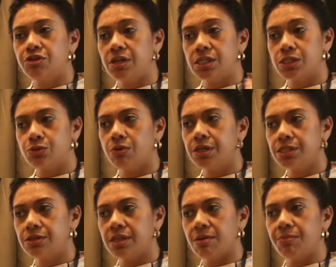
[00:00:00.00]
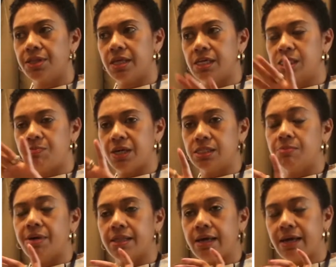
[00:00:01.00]
trainers talking to them, but they're expected,
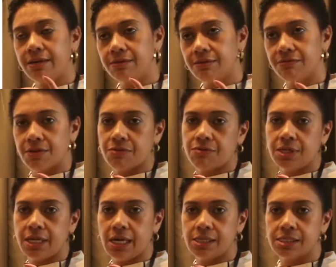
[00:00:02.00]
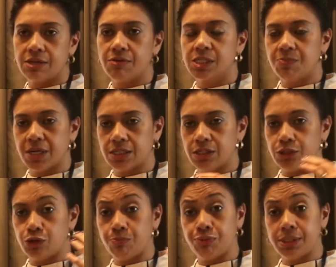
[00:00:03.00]
by the end of the 3 days, they're
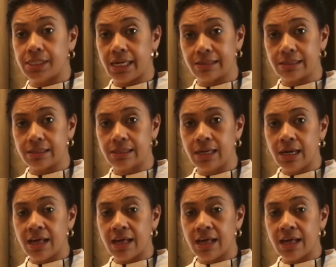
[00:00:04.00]
expected to present,